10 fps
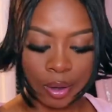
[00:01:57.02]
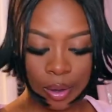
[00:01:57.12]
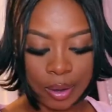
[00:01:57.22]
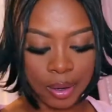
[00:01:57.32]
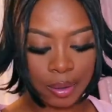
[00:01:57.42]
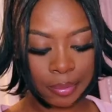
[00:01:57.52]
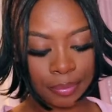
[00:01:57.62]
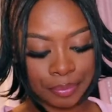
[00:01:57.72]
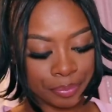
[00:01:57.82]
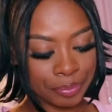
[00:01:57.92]

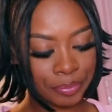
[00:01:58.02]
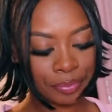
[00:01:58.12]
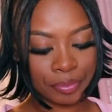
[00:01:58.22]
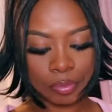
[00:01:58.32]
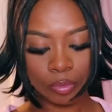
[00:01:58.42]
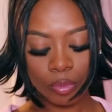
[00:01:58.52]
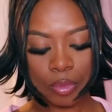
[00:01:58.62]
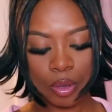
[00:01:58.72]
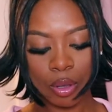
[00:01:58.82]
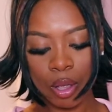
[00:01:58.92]
Um,
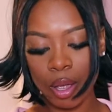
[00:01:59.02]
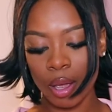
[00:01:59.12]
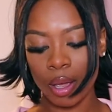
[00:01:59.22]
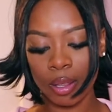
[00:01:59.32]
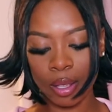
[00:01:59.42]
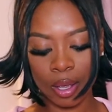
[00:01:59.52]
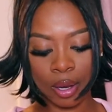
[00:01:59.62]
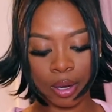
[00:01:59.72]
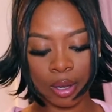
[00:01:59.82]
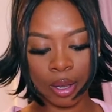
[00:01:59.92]
and
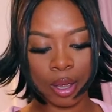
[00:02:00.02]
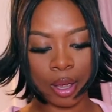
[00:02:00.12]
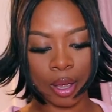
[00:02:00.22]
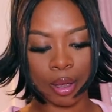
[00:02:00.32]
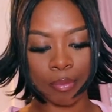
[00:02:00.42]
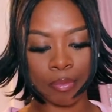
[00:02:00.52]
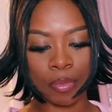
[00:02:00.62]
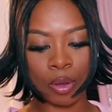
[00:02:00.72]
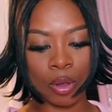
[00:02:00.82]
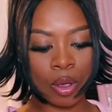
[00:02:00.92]
then I,
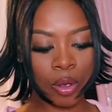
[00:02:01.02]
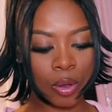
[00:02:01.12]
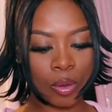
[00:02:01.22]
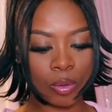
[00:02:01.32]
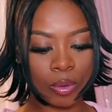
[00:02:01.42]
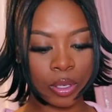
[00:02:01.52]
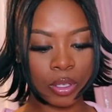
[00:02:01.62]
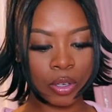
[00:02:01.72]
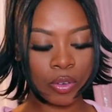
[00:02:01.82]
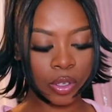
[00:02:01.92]
oh, that's
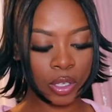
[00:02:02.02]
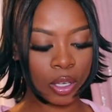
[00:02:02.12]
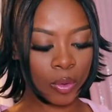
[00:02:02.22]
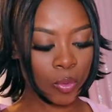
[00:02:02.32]
interesting.